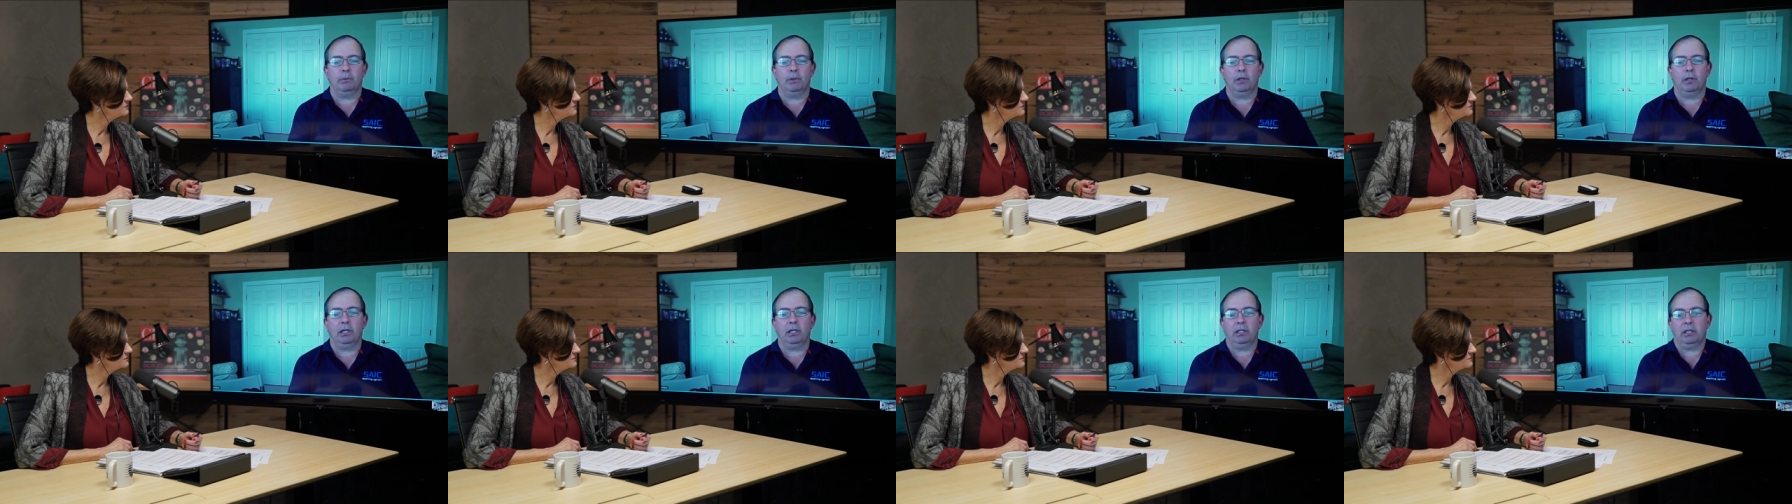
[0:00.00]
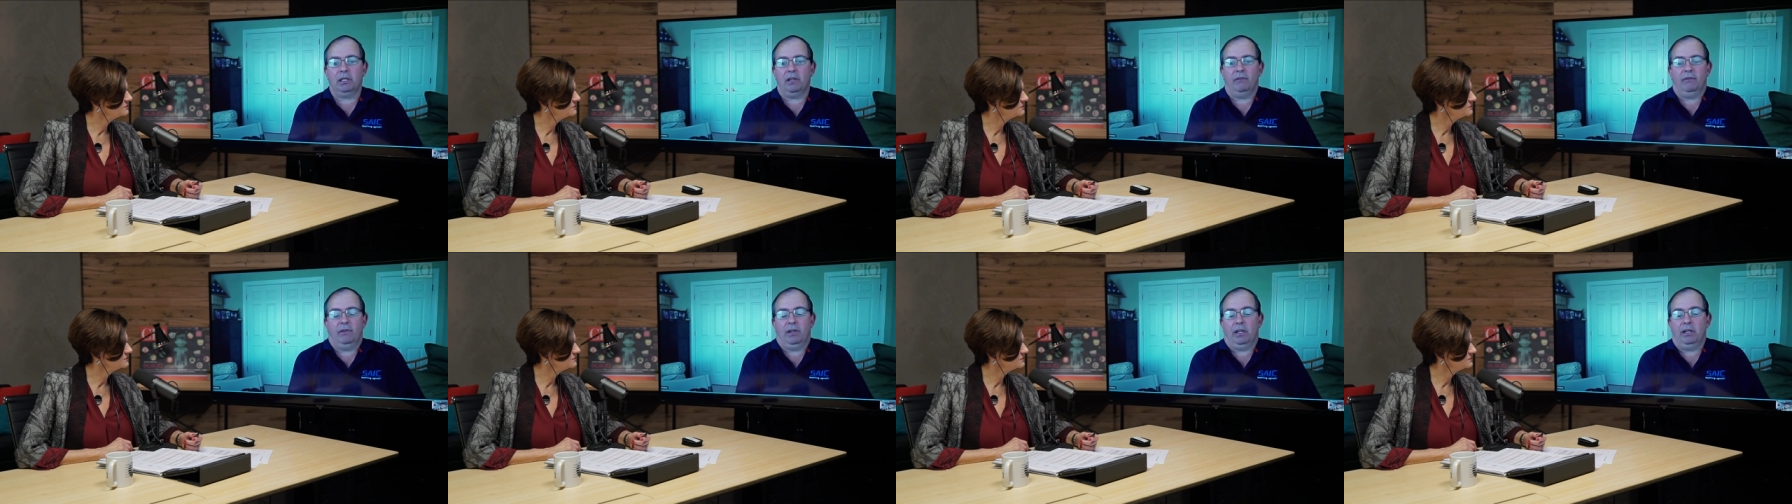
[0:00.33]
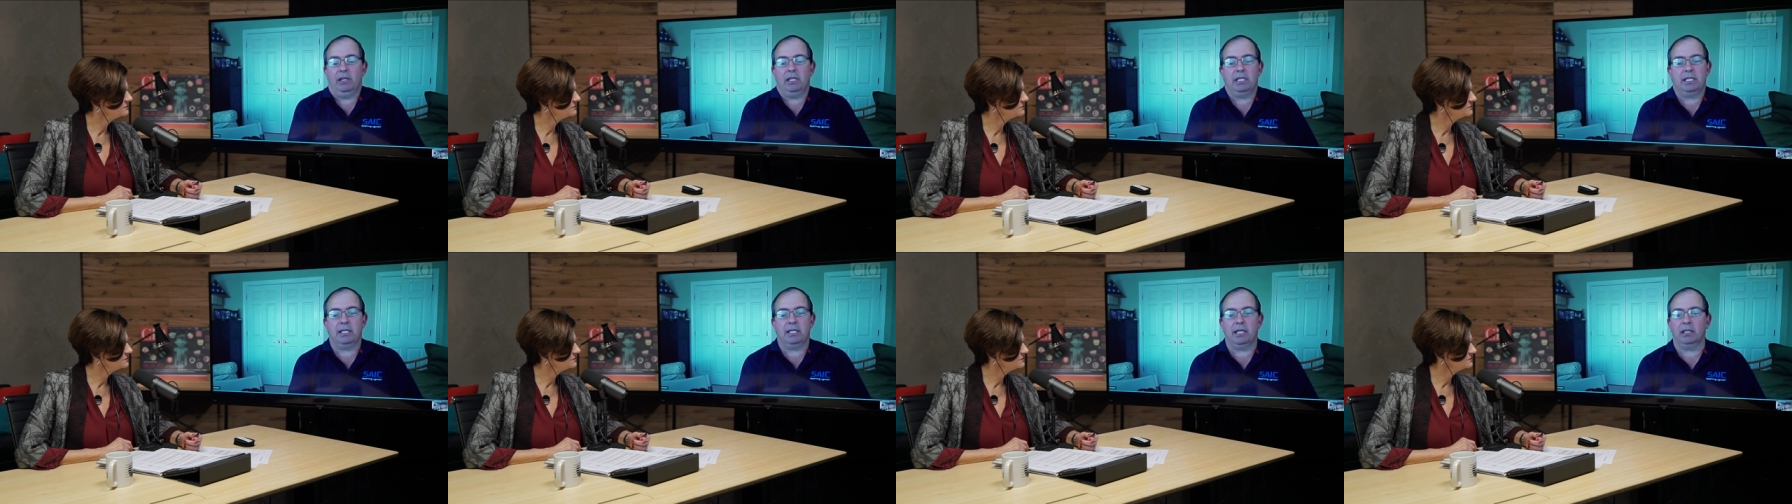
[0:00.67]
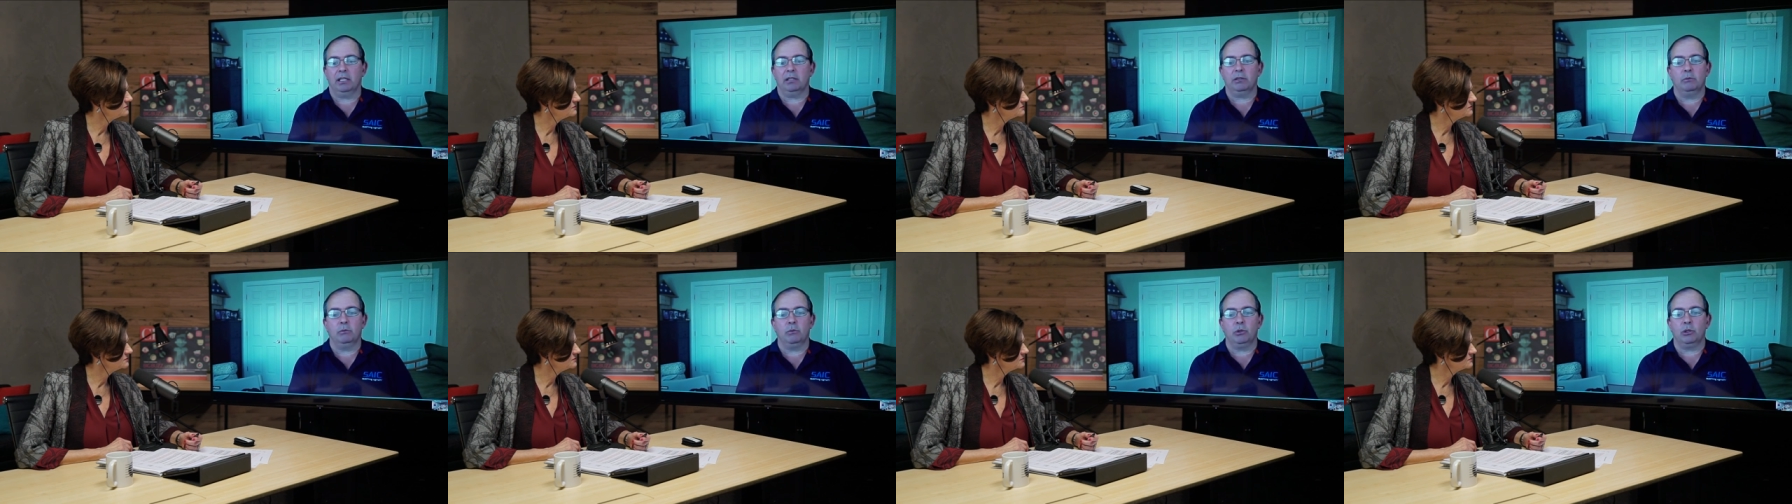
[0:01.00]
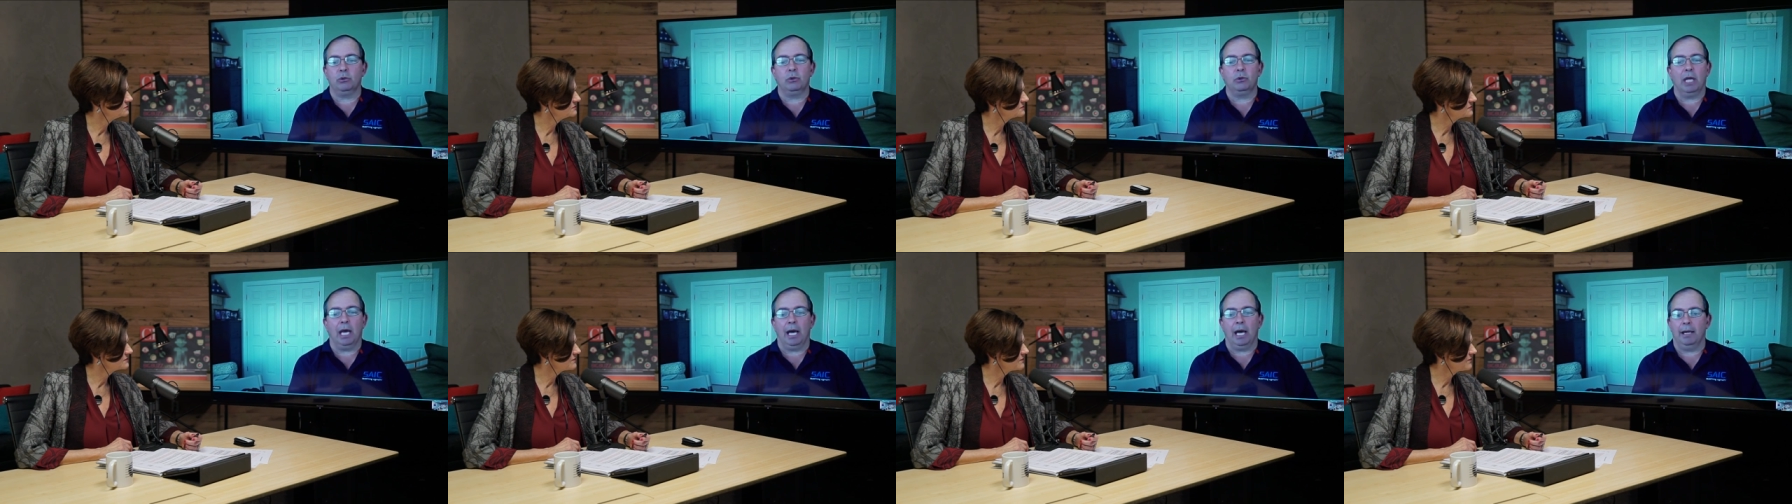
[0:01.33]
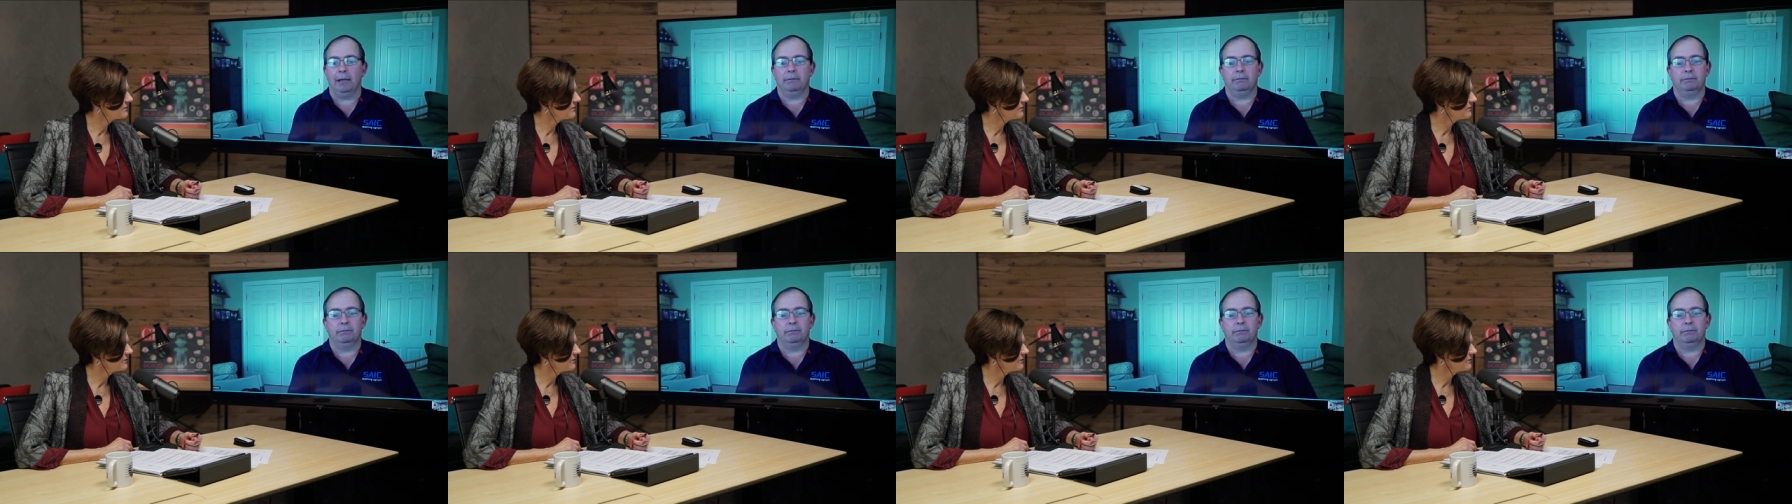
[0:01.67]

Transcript: part, they very seldom do that.